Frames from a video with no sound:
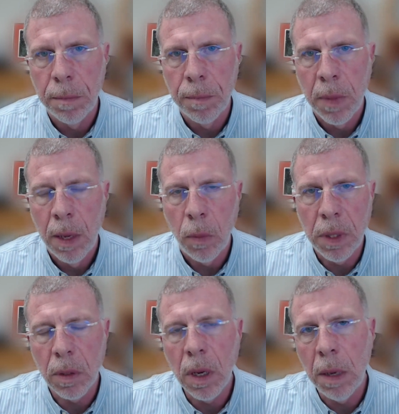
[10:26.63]
which will
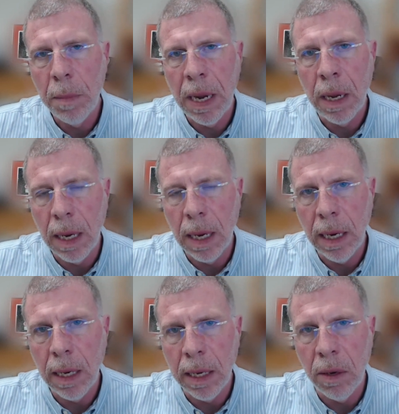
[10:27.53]
come out
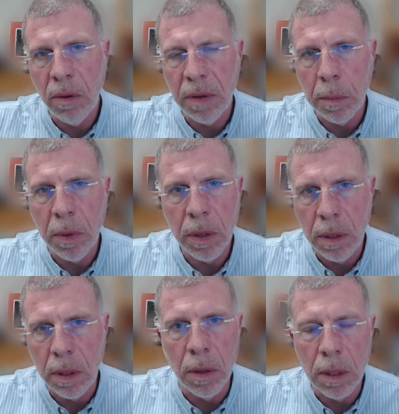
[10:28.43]
likely in November. You
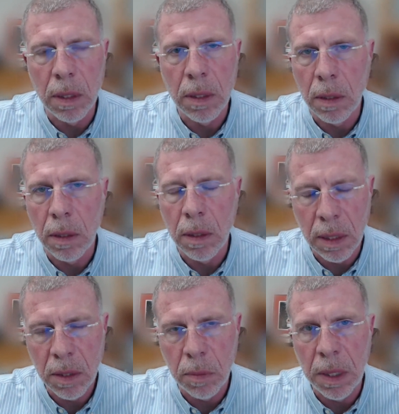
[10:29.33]
know, it's, a
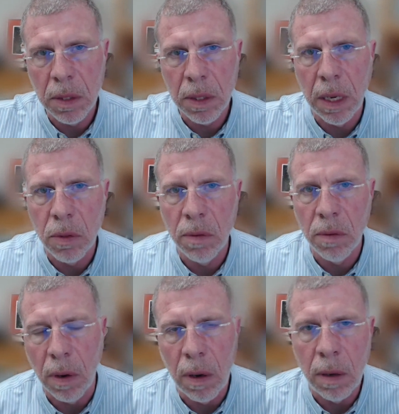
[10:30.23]
six month schedule for
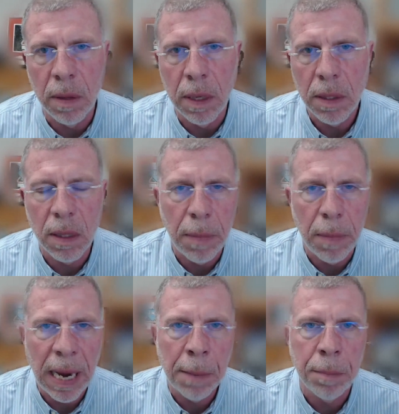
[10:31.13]
all this the
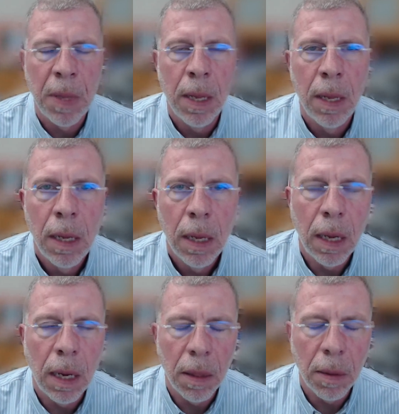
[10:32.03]
map,
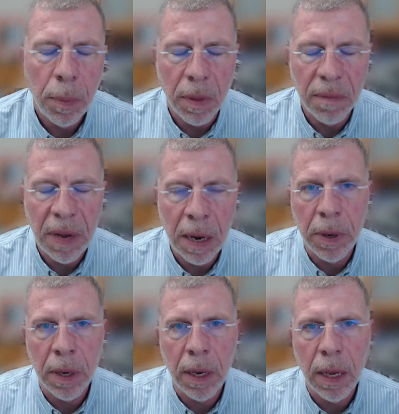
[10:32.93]
uh, the, the
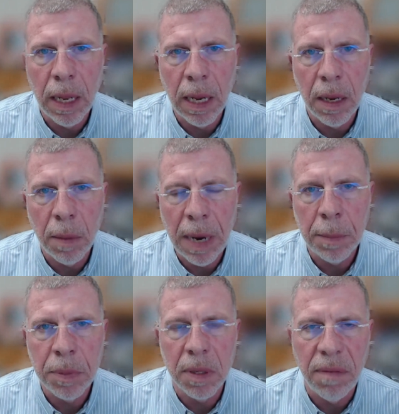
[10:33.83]
fabric, and then the maps
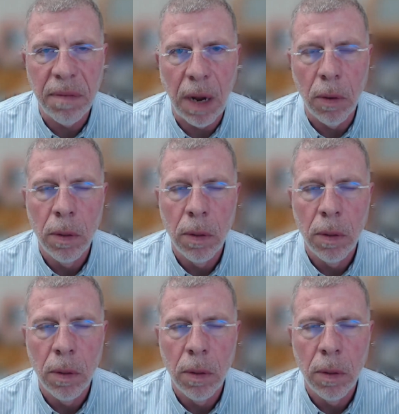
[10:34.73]
that follow.